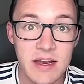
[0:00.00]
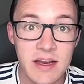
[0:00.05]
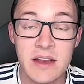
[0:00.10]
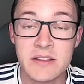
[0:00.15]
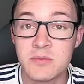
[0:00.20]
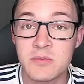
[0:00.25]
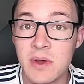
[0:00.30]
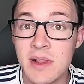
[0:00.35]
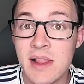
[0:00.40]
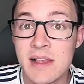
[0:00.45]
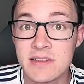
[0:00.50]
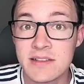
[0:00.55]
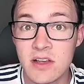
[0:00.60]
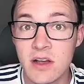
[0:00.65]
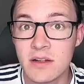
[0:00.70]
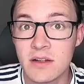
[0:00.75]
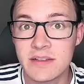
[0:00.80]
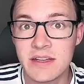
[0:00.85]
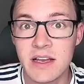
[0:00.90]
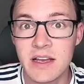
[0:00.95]
as well as
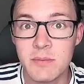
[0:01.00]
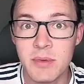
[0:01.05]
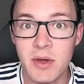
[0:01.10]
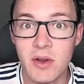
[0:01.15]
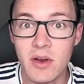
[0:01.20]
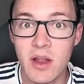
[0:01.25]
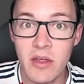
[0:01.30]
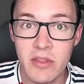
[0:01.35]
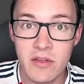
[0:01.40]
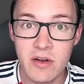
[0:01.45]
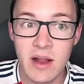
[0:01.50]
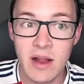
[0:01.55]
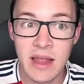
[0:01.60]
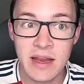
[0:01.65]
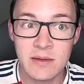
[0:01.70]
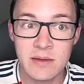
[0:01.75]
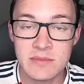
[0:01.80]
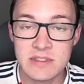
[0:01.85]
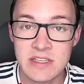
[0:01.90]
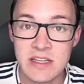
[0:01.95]
content about other
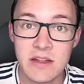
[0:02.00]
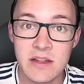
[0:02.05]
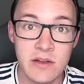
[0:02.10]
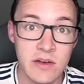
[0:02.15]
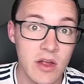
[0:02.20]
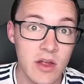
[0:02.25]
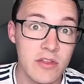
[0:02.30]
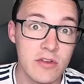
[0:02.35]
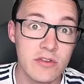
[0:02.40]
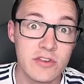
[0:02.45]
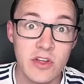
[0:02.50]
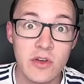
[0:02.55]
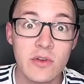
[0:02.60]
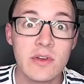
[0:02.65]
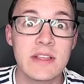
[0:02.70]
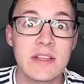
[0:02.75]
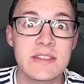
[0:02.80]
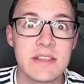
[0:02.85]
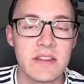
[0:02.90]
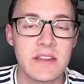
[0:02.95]
items and other
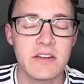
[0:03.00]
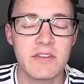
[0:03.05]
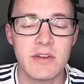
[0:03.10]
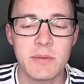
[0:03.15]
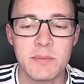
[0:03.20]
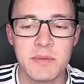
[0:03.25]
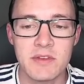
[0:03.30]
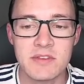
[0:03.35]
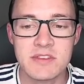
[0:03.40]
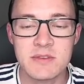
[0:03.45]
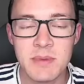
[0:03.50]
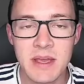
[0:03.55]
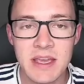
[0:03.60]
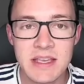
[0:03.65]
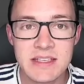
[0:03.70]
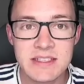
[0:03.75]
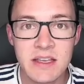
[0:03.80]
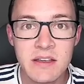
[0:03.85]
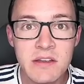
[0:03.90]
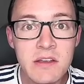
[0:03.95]
tokens in the crypto
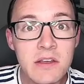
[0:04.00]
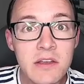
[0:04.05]
space.